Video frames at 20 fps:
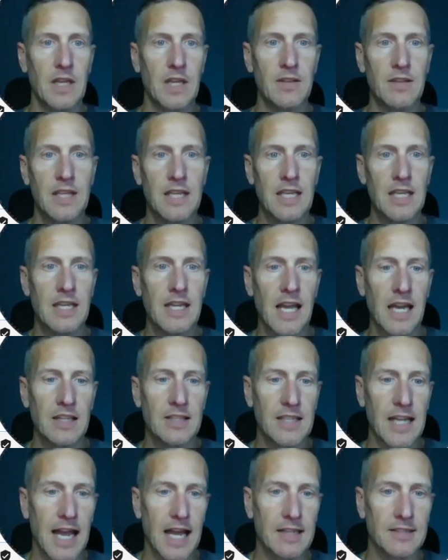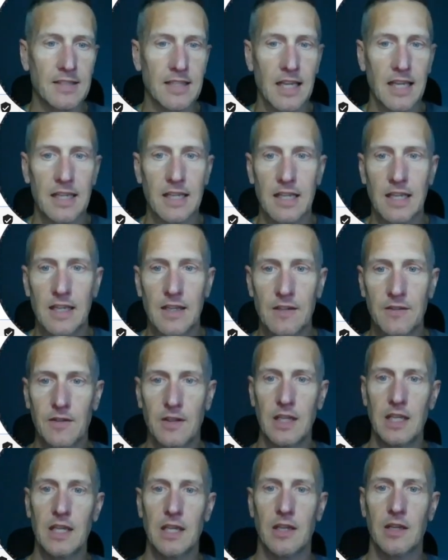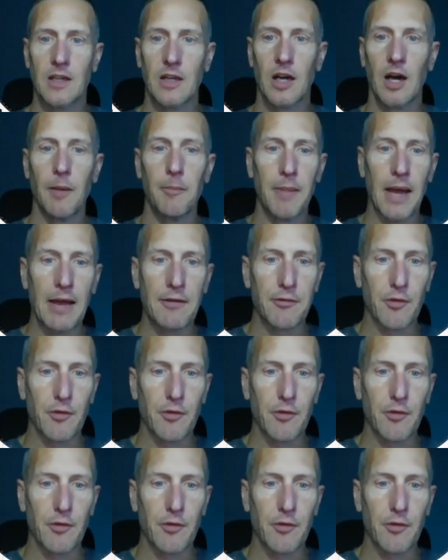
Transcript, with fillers: And the next asset is the Combat